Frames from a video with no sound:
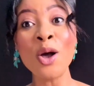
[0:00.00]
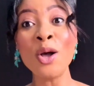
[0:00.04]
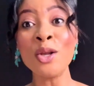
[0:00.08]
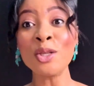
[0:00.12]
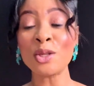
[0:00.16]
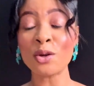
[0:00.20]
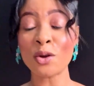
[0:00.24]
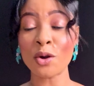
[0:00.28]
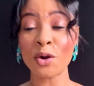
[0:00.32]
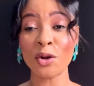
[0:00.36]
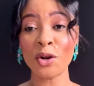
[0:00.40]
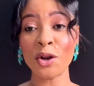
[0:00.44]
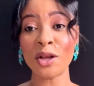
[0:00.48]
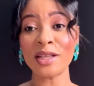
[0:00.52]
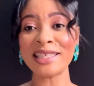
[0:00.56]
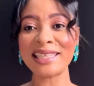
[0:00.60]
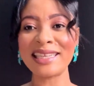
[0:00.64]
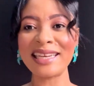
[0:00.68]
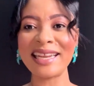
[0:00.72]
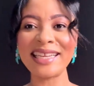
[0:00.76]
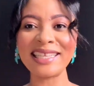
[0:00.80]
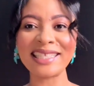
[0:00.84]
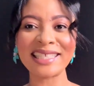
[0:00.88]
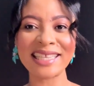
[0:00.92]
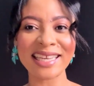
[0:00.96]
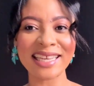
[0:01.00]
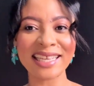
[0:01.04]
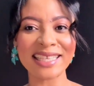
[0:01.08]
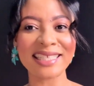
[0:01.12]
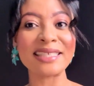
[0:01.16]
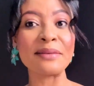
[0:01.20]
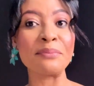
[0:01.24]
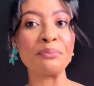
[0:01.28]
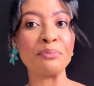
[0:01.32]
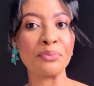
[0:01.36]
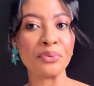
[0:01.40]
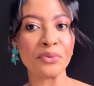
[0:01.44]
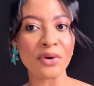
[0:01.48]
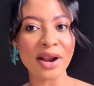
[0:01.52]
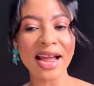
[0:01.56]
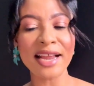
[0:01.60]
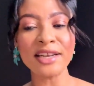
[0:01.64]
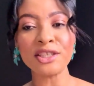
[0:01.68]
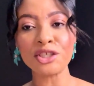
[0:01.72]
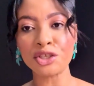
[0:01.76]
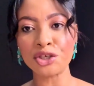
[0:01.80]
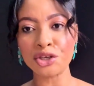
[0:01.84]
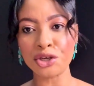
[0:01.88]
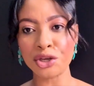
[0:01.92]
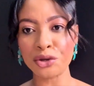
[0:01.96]
So Coconut Lechee is
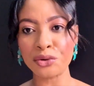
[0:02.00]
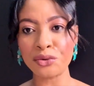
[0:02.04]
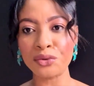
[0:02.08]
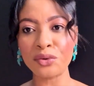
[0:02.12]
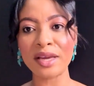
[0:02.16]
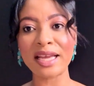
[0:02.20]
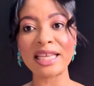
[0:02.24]
brand new.